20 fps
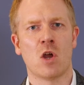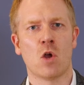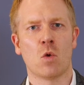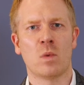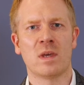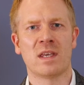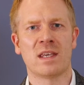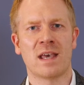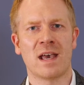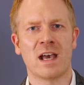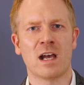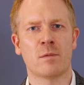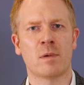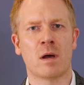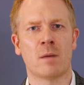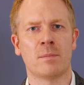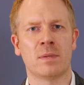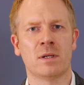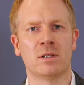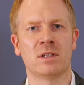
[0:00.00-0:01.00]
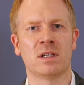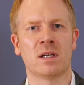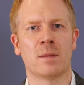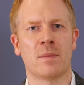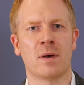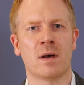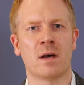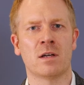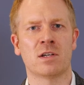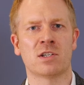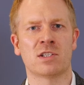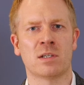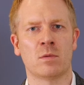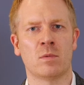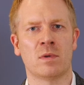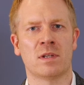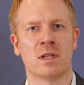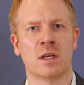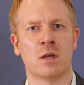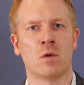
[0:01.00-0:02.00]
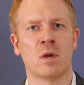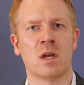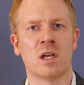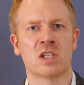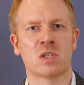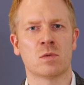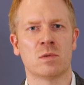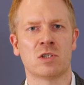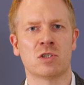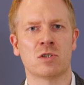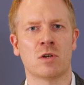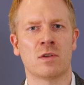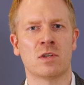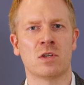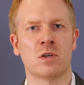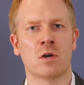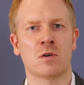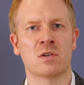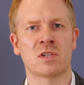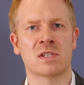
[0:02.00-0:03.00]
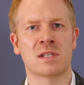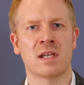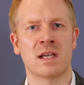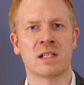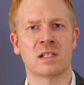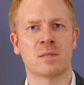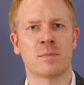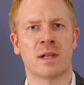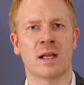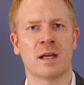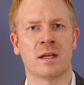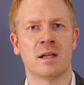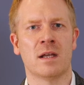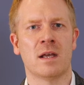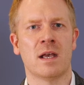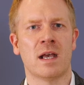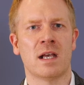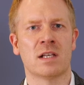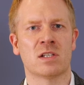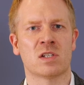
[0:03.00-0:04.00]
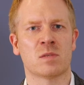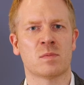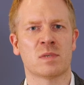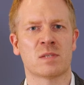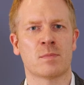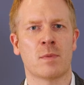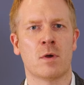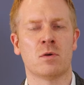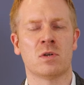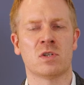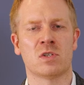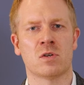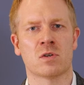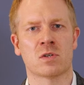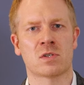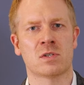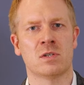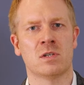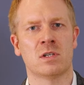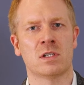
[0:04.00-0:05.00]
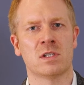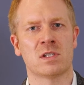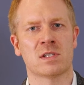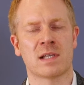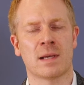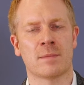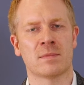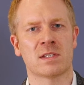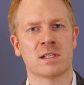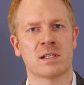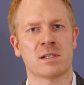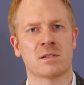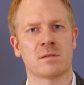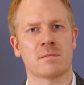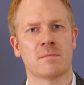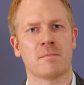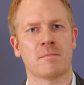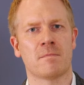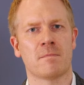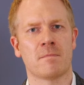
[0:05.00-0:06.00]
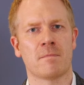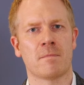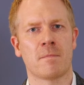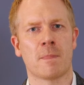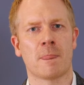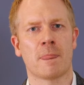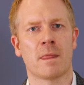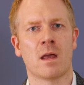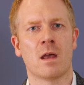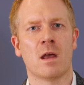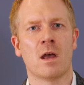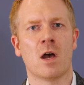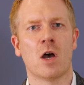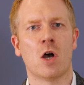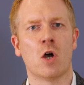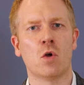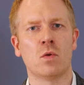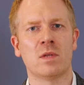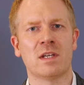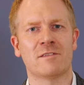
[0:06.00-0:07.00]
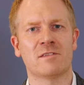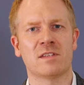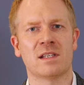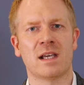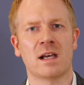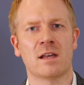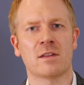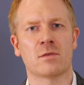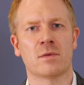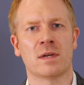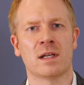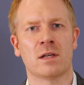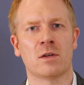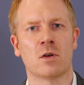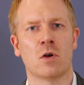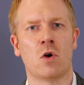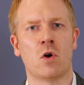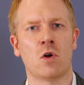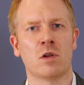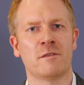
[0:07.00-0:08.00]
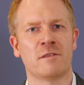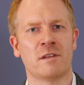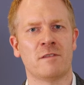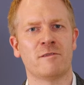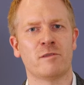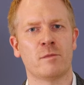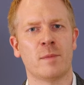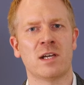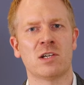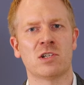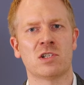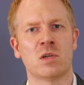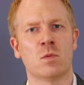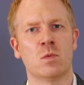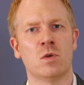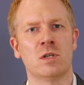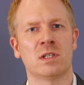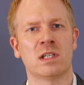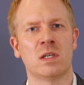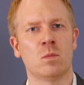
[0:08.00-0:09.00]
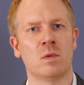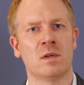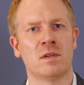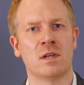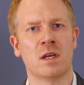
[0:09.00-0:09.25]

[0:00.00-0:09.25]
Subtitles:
We care about building a partnership with you to ensure that your estate plan is as bespoke as your circumstances. Only after gathering all of the information and working with